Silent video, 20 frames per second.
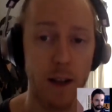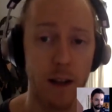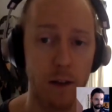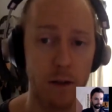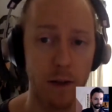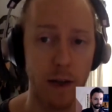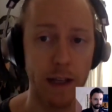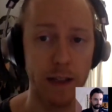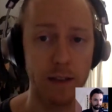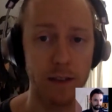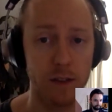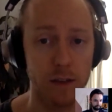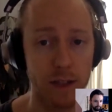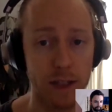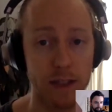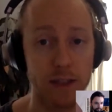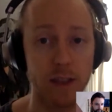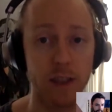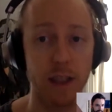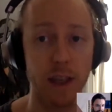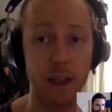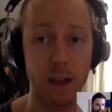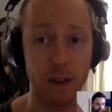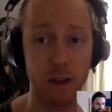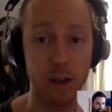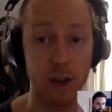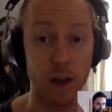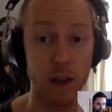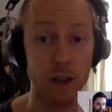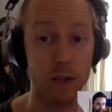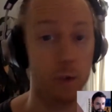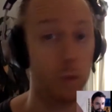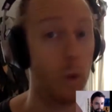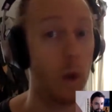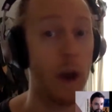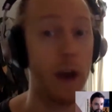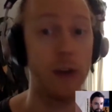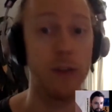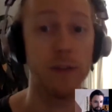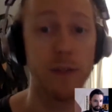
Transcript: right? And so that's going to cause wild